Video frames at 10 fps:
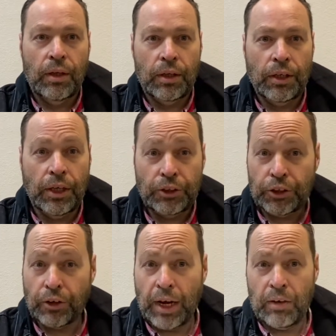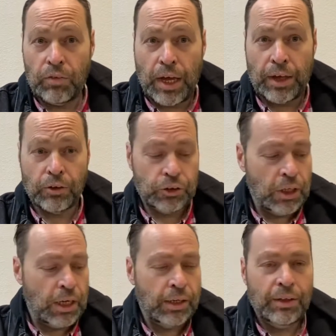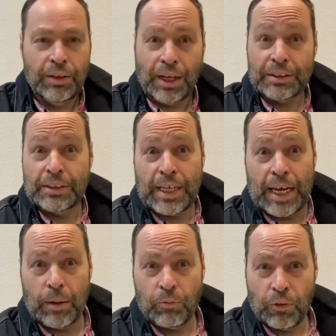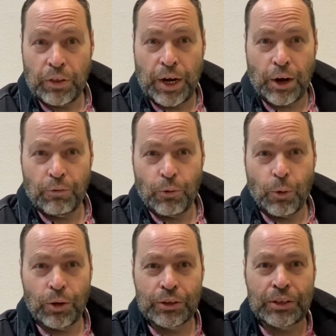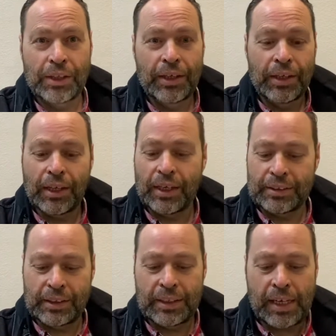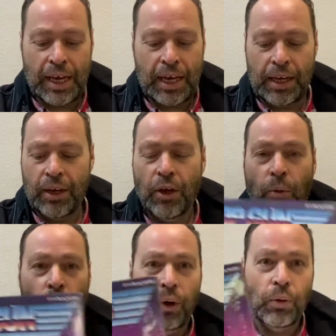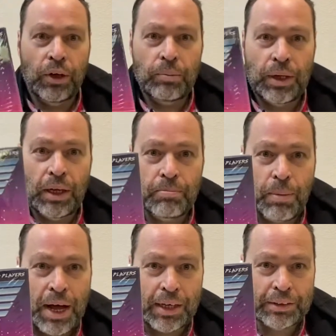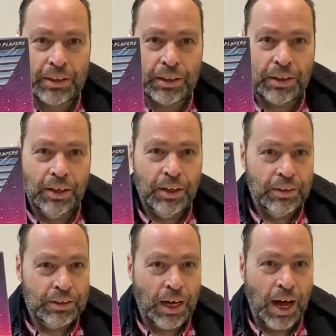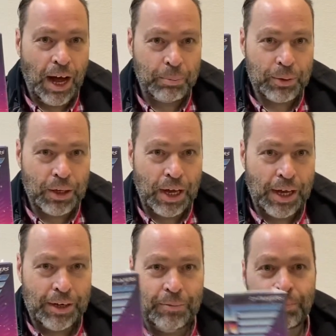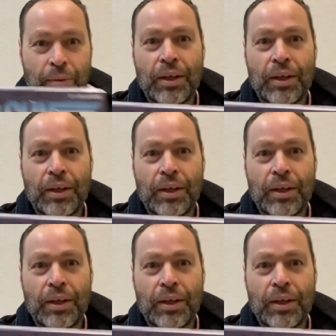get your aviators on and sign up for the Air Force because today we're going to be unboxing Top Gun